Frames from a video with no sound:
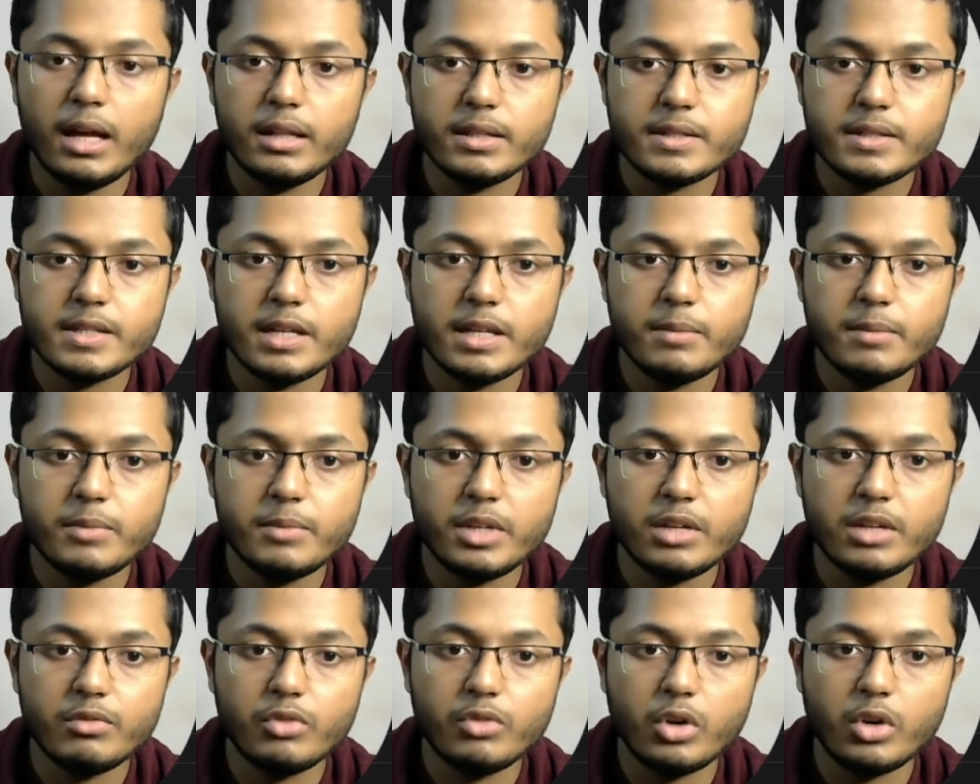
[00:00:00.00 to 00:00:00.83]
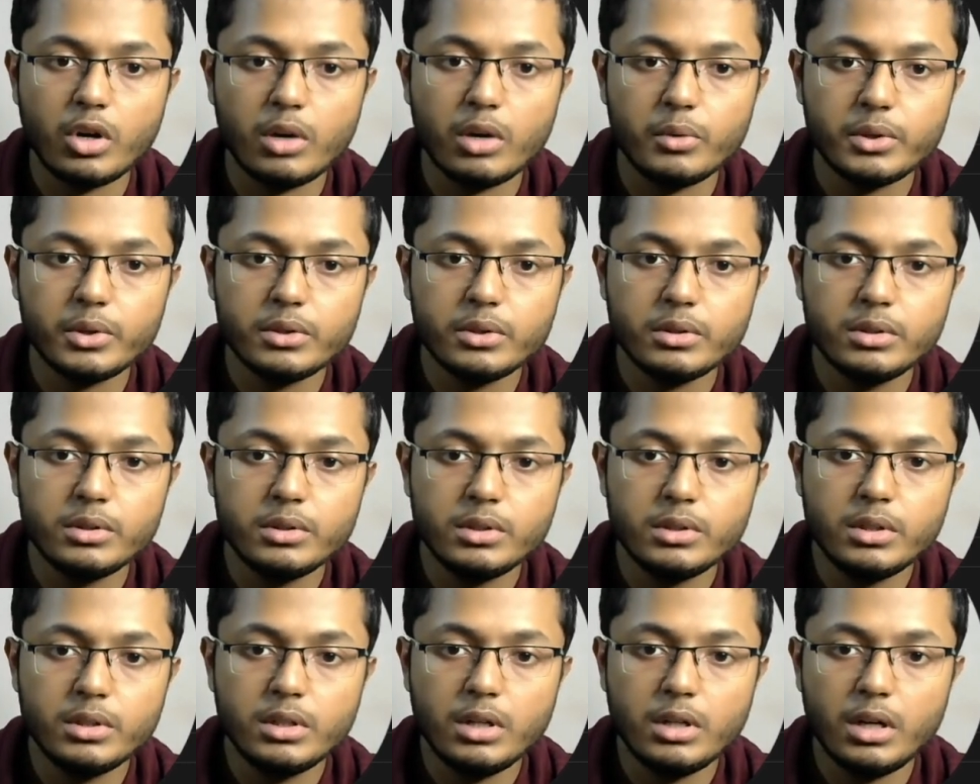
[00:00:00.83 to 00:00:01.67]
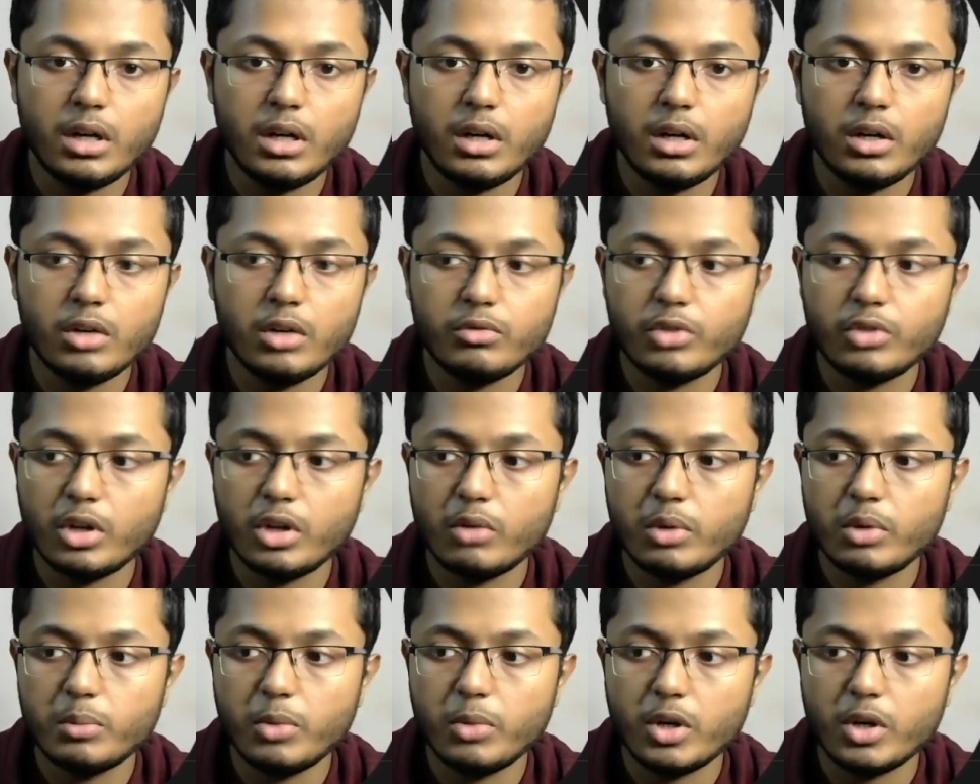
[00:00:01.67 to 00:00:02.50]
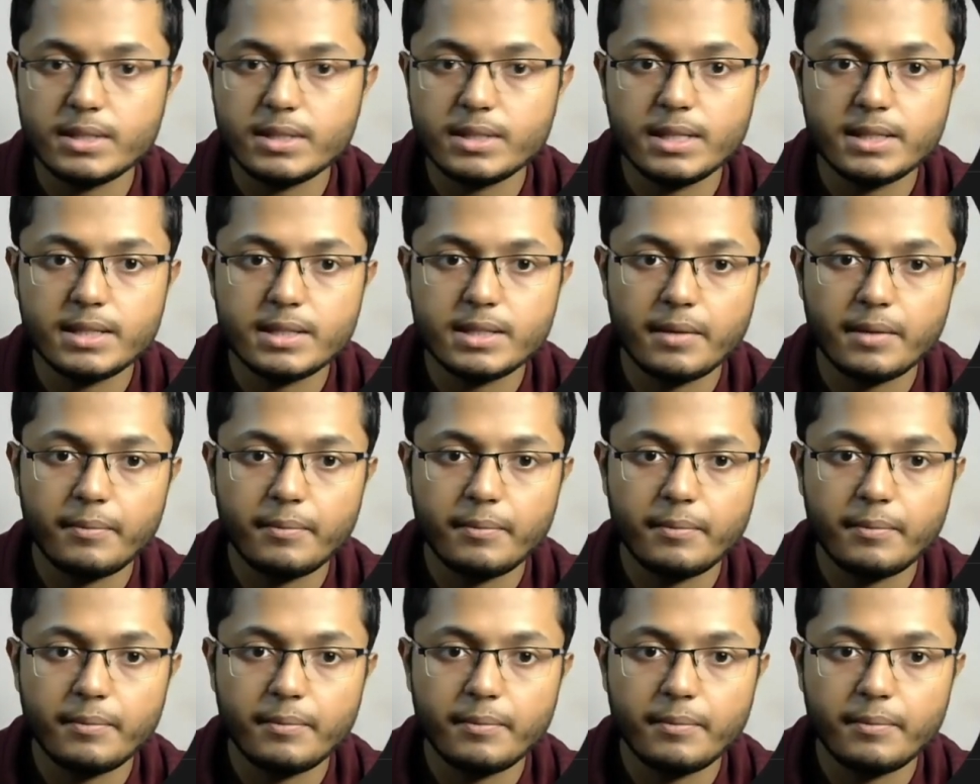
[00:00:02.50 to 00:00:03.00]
and the same thing for our boss.